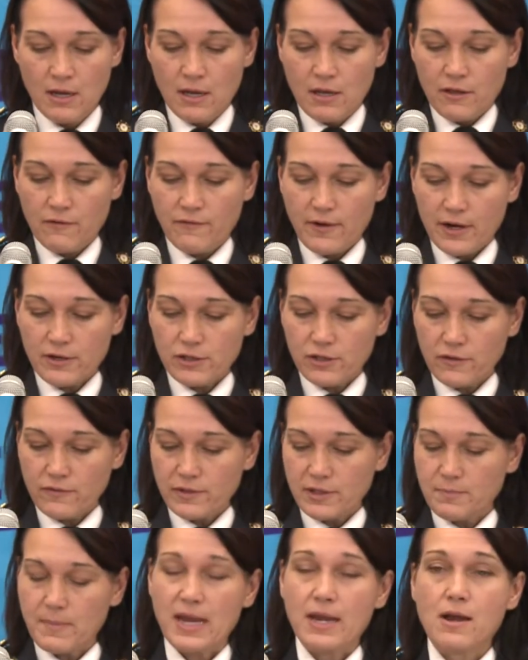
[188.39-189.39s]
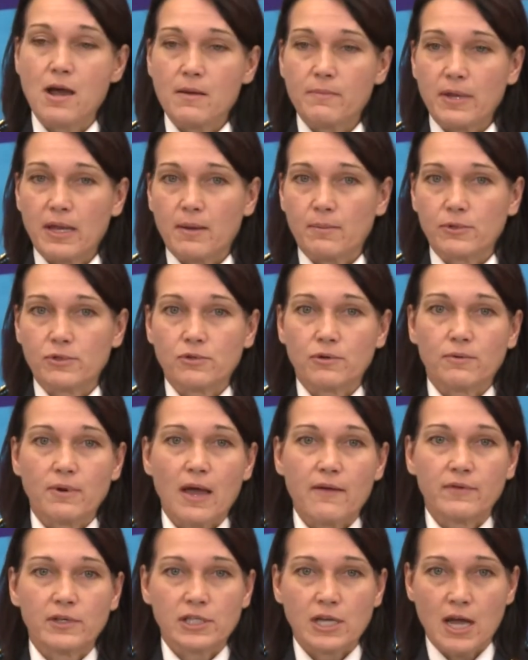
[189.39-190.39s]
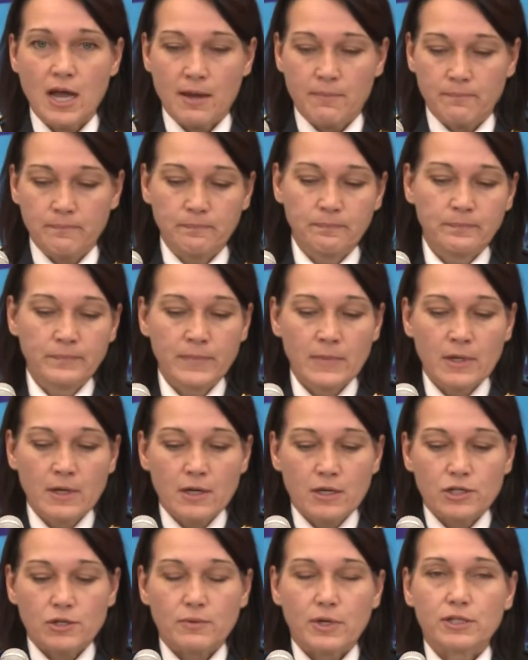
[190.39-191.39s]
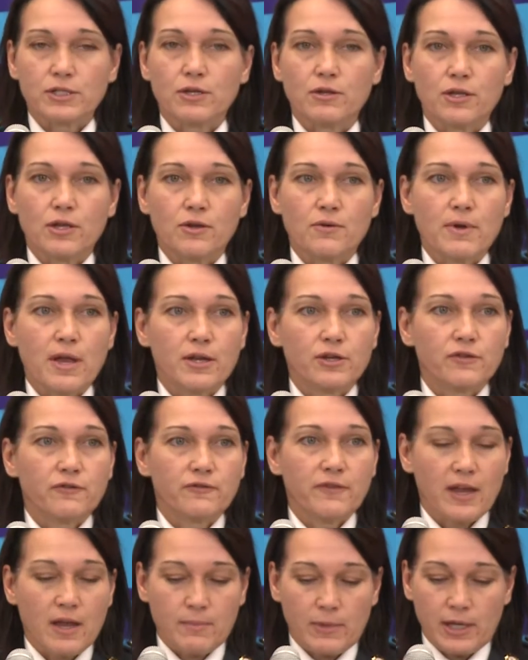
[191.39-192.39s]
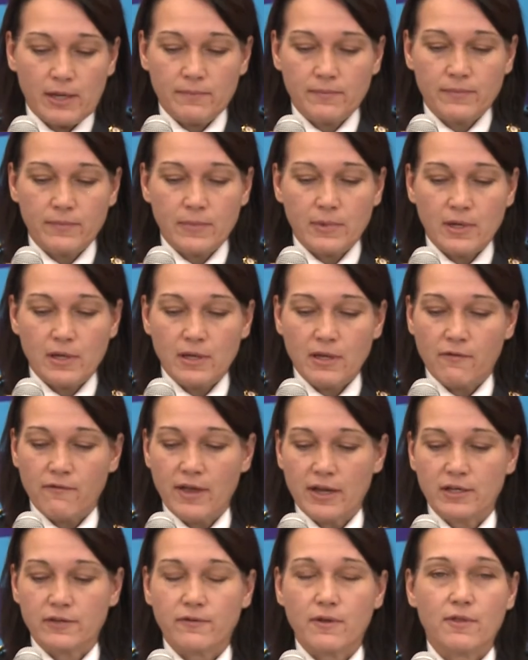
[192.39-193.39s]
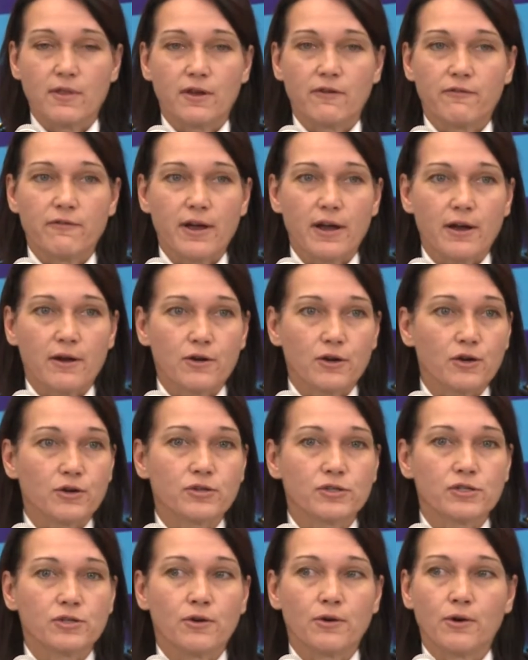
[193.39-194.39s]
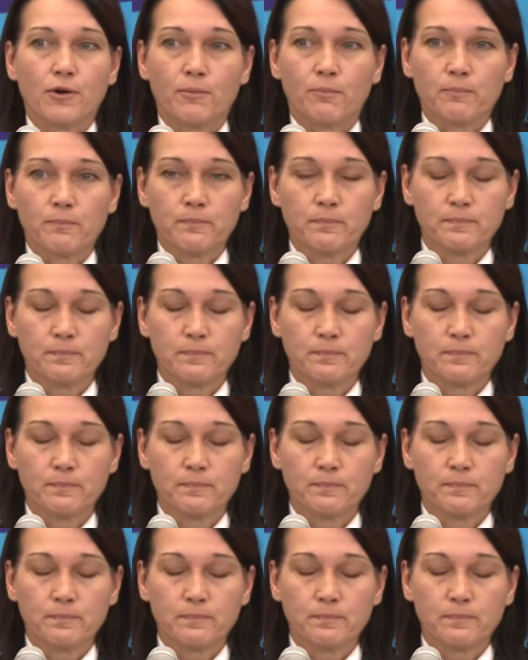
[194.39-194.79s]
the fire service may not be able to arrive in time to rescue you and your family in the event that a fire occurs in your home.